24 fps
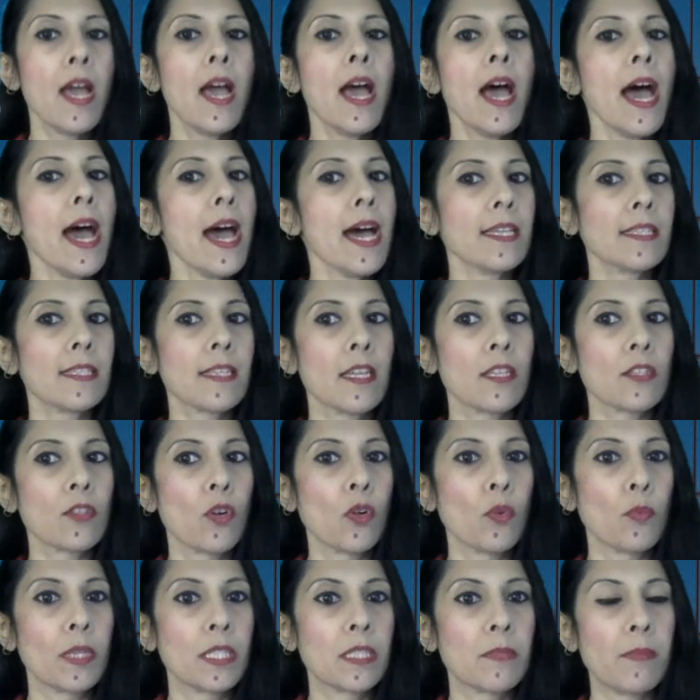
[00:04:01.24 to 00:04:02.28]
As has
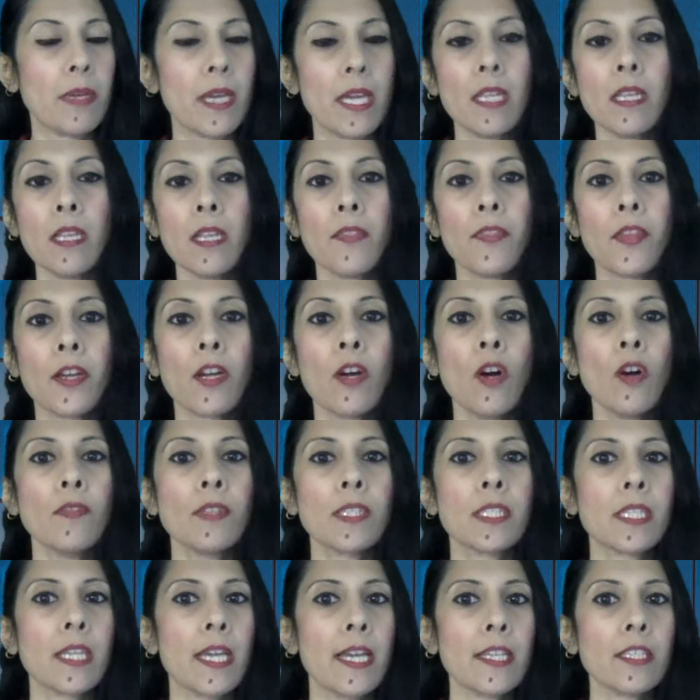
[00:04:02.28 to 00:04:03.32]
always been, the
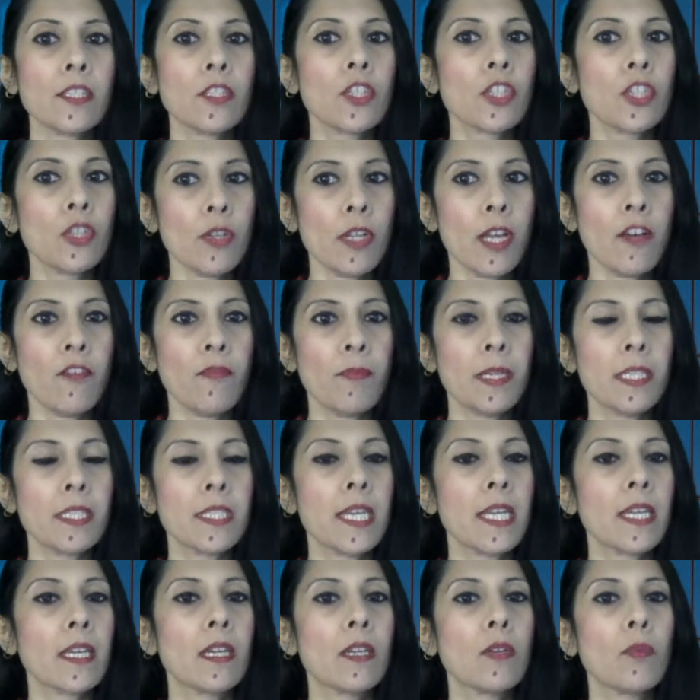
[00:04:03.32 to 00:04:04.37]
COVID test should have been
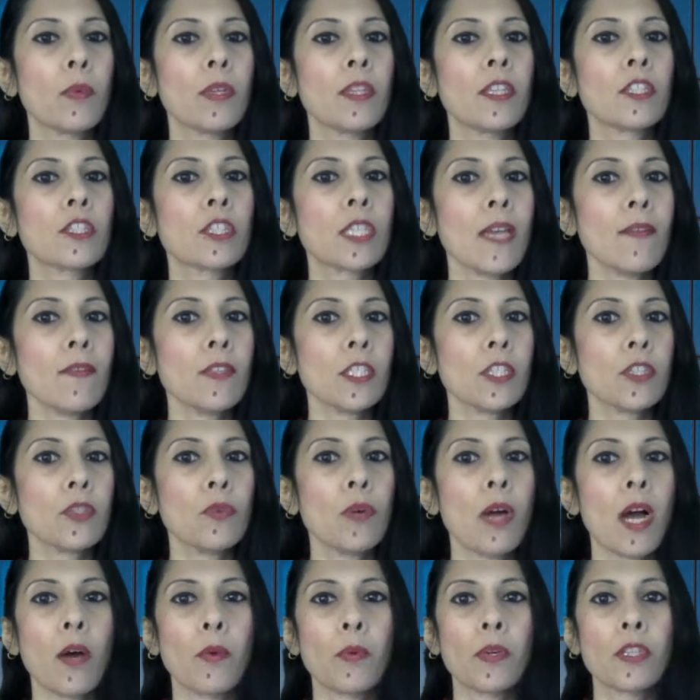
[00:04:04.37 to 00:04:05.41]
taken within 72
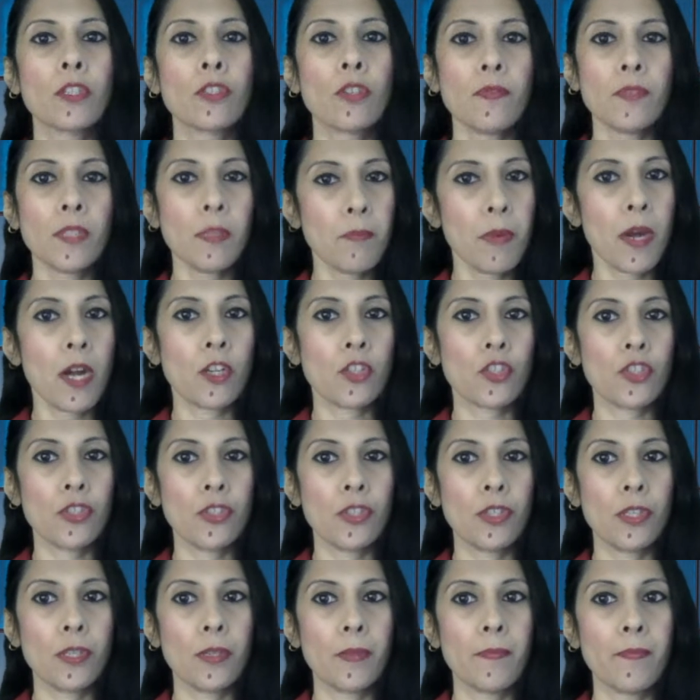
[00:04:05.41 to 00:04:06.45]
hours of
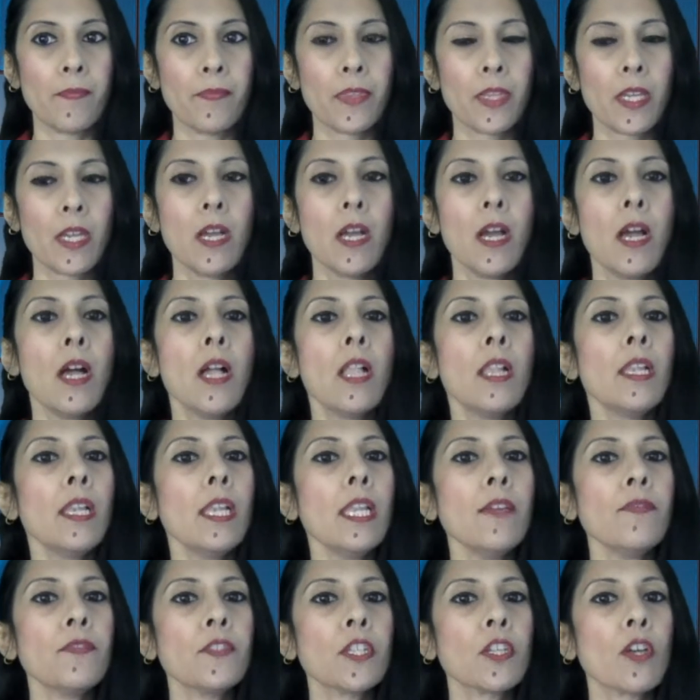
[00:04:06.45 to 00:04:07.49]
departure.
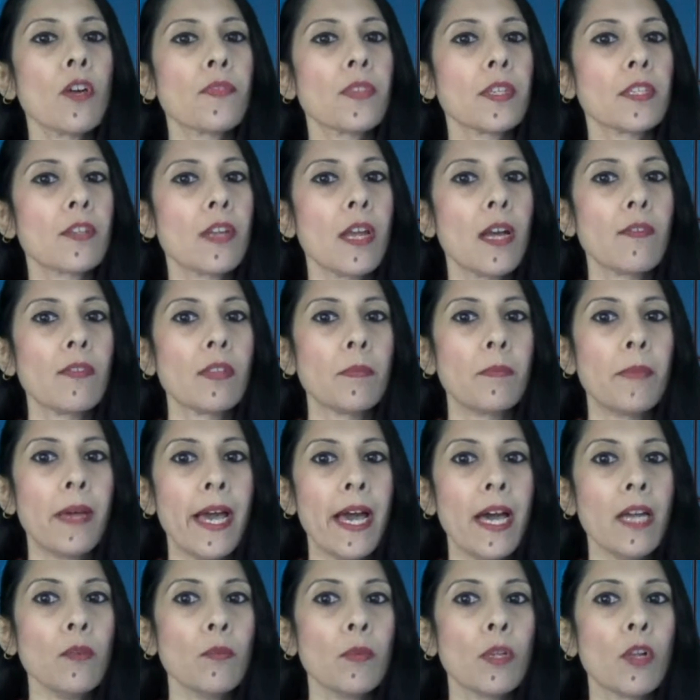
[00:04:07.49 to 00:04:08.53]
Lifting of the travel
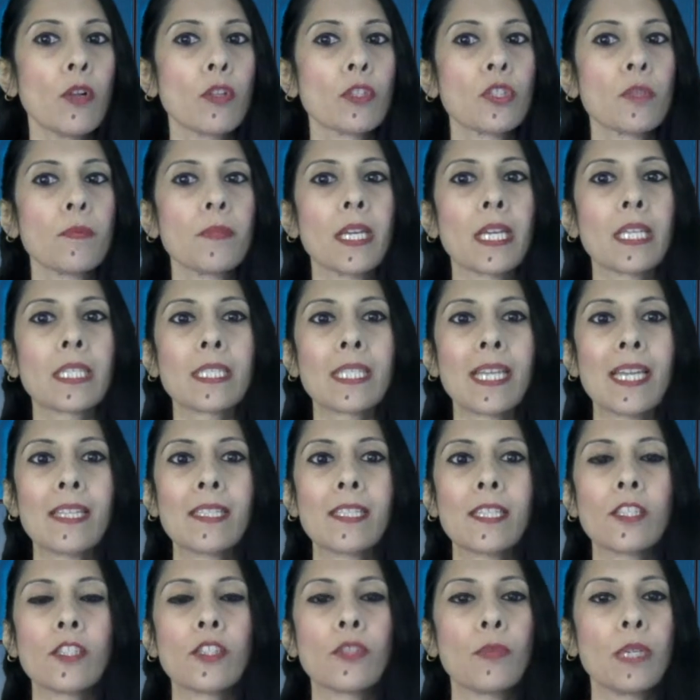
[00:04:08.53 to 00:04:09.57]
ban will also be
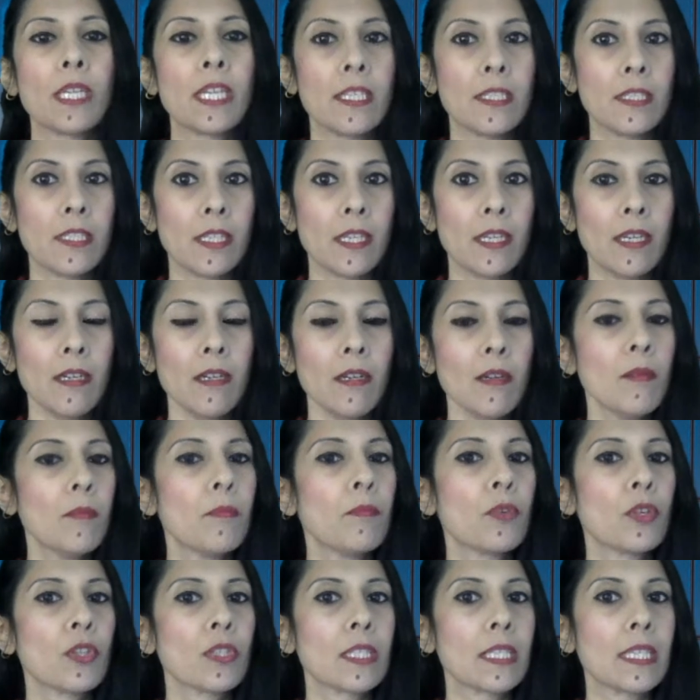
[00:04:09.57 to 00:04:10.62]
extended to India,
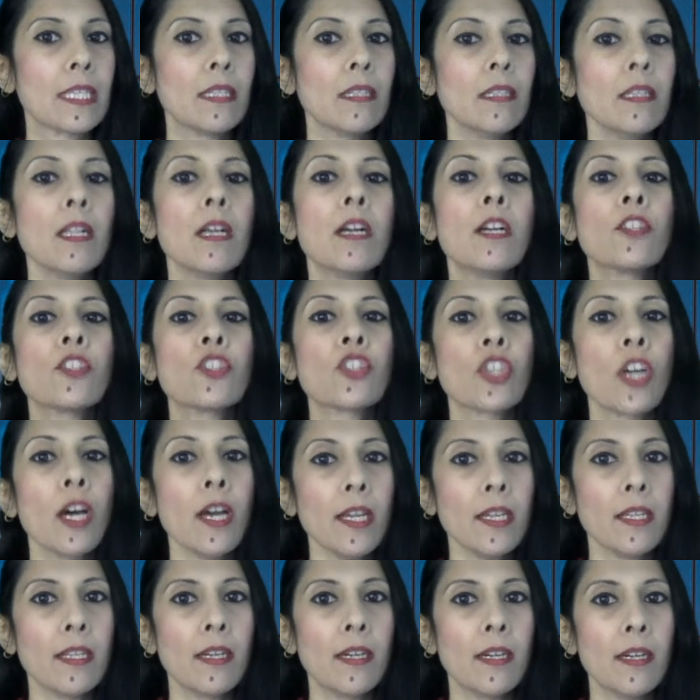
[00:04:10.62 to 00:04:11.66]
Brazil,
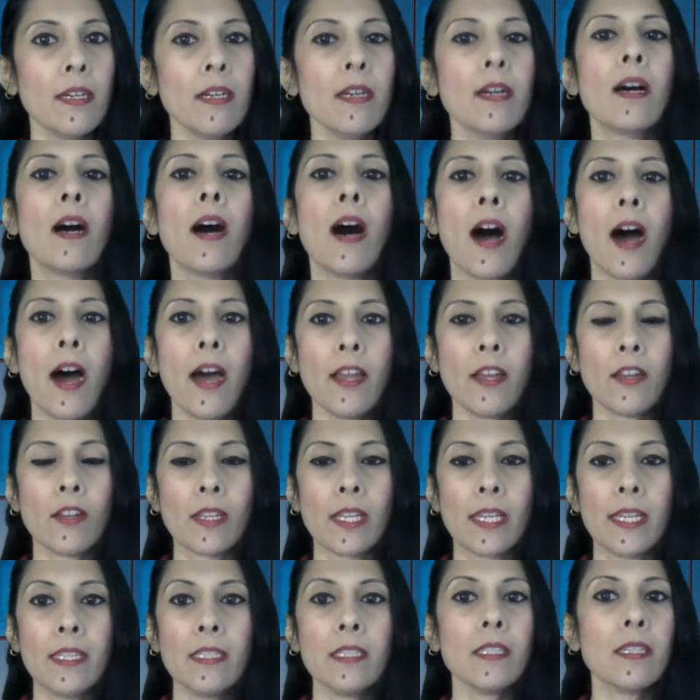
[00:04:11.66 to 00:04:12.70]
China,
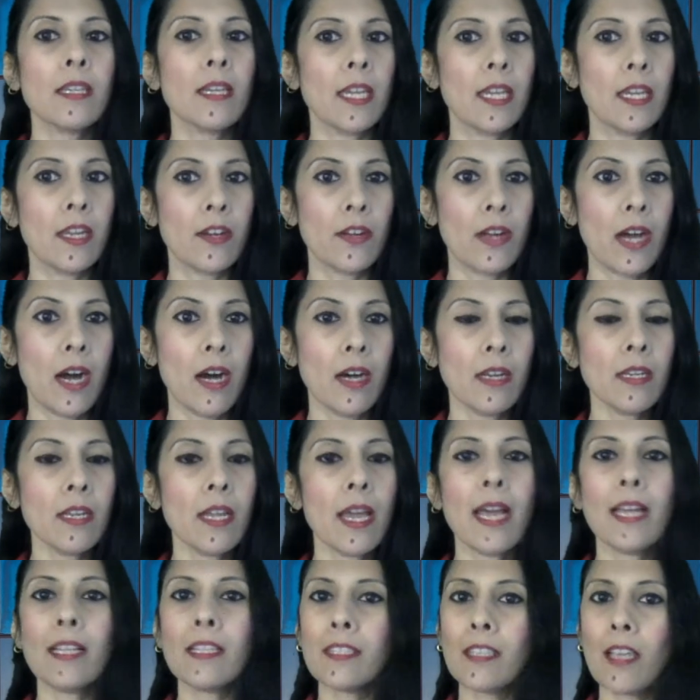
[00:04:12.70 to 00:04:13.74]
Ireland, Iran,
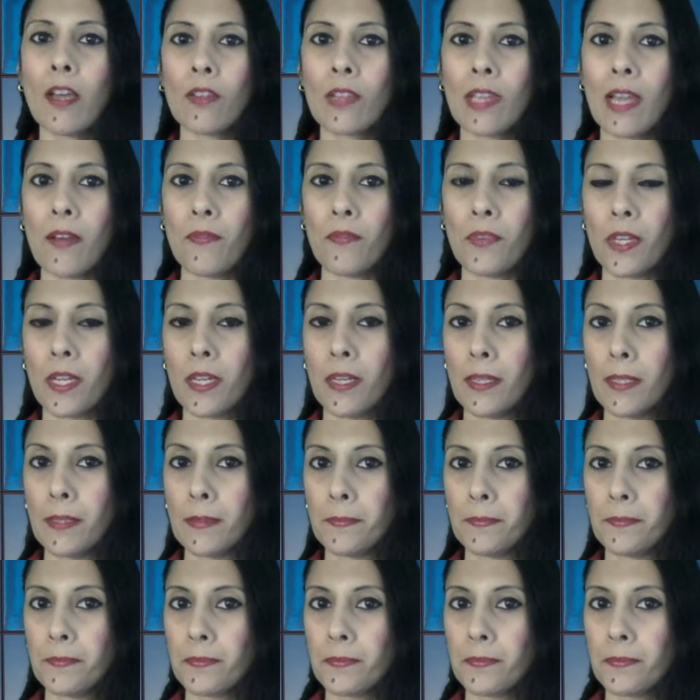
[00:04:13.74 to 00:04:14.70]
and South Africa.